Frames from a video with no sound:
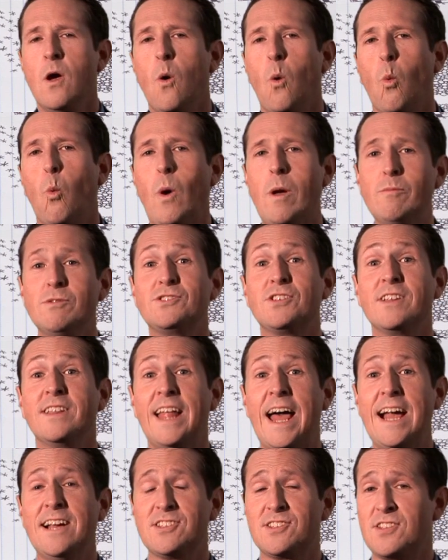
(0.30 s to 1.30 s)
When was the
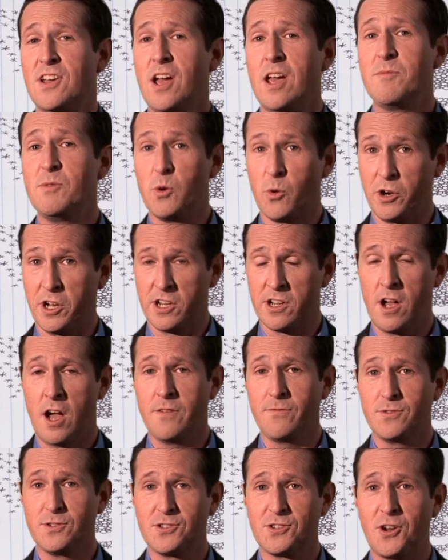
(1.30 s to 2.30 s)
last time you were on a
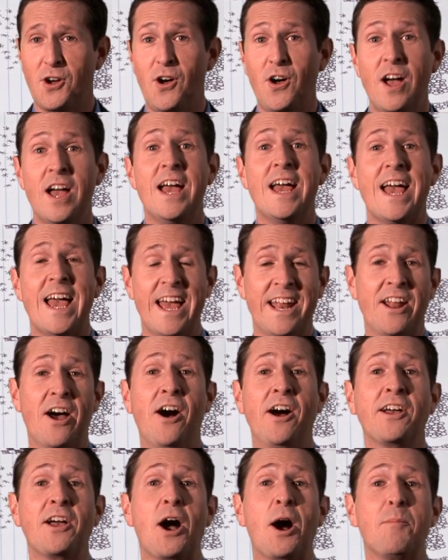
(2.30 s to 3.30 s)
conference call and
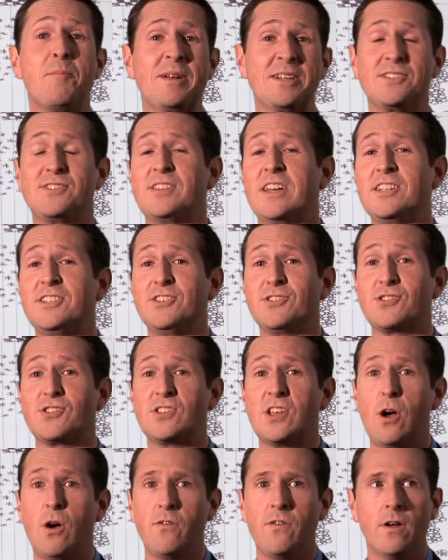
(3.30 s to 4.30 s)
hung up and said to
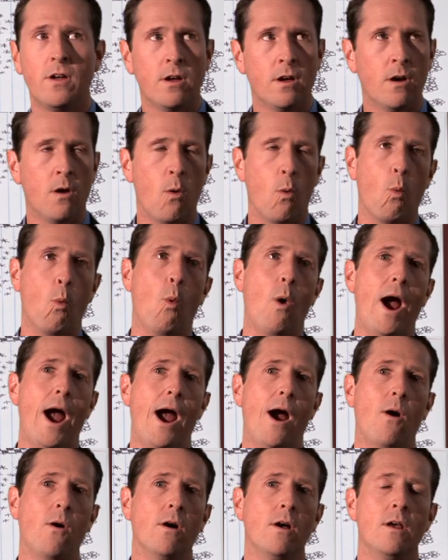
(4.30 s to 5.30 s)
yourself,
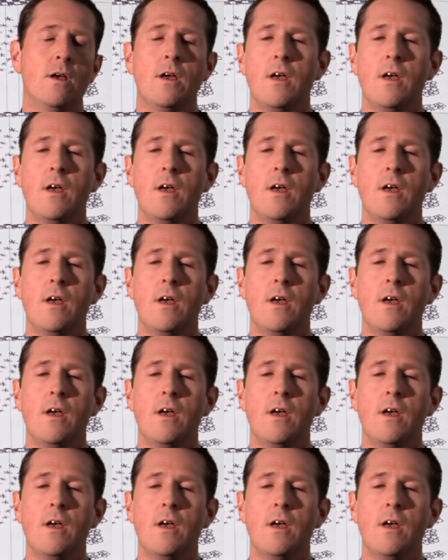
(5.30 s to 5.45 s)
wow,